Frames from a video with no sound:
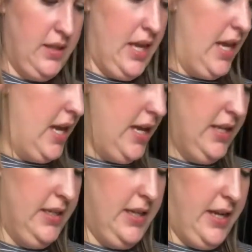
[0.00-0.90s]

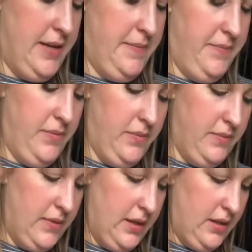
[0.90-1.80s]
And
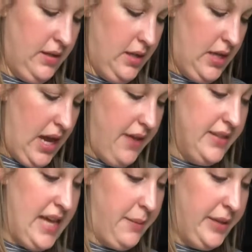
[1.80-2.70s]
on the
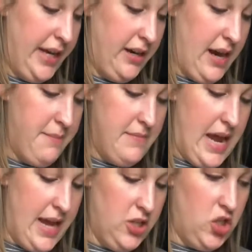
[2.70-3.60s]
top layer, I'm
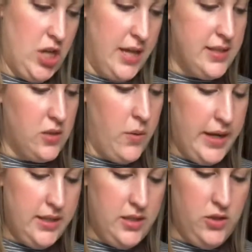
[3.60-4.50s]
not just
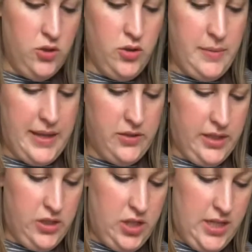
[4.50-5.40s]
going to do the
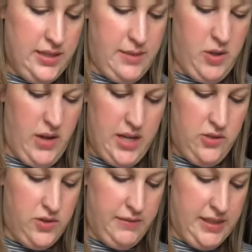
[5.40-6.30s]
mozzarella cheese. I'm gonna go ahead and
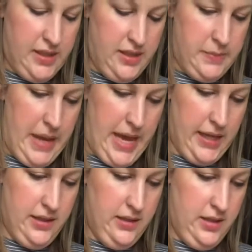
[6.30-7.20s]
use the rest of this bag.
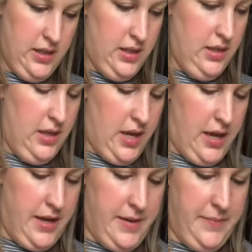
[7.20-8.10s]

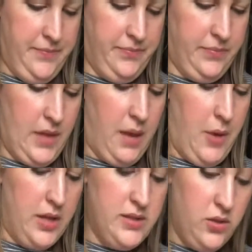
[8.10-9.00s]
I'm
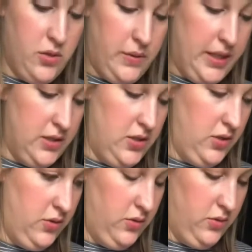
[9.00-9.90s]
also going
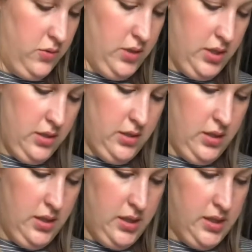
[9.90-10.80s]
to
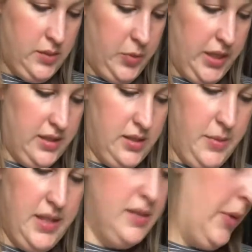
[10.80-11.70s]
sprinkle some
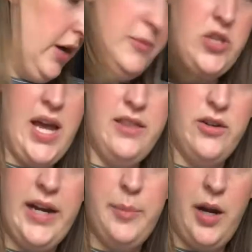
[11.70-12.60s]
of this Parmesan, the
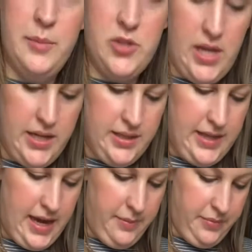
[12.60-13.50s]
grated Parmesan on
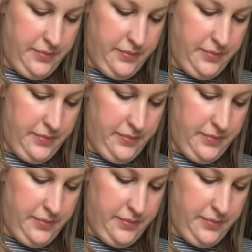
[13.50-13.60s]
top,